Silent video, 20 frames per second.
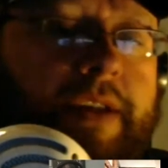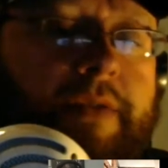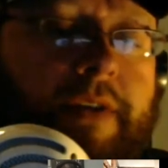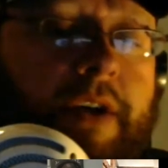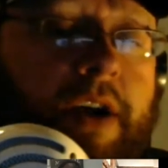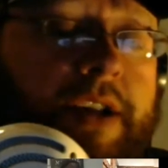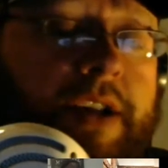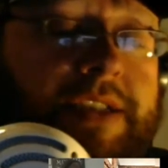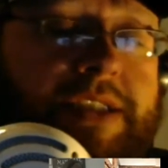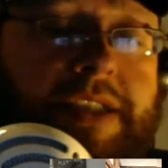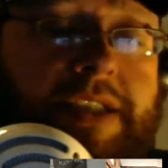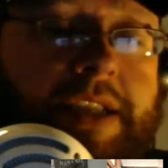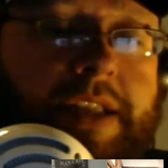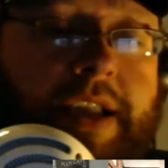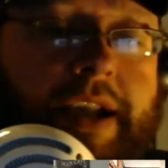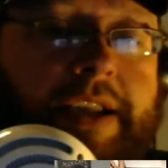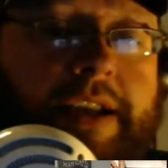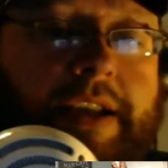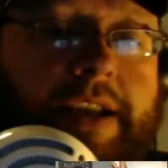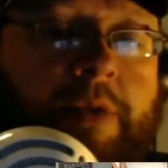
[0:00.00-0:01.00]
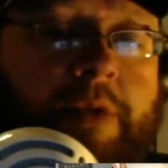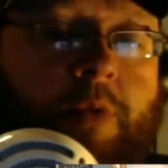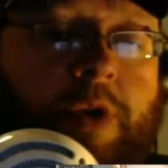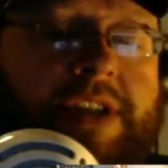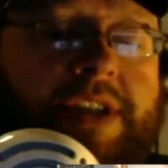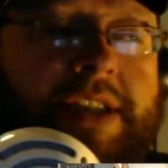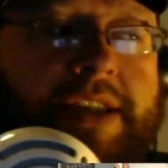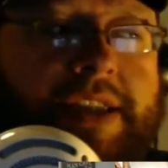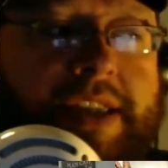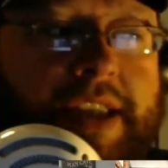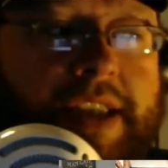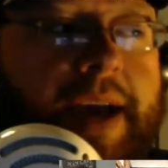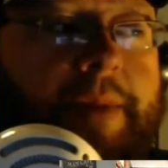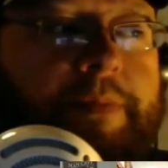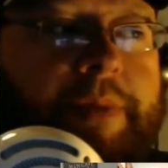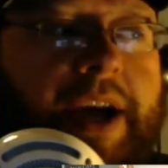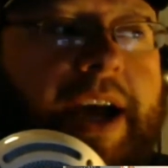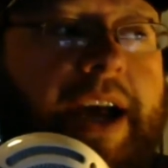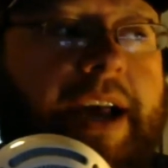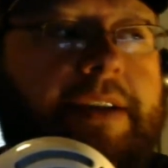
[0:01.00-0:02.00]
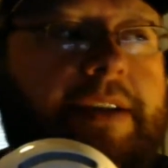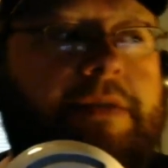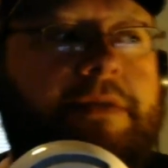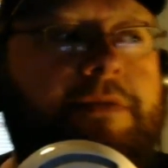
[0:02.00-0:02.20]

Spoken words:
honestly, like, it wasn't that bad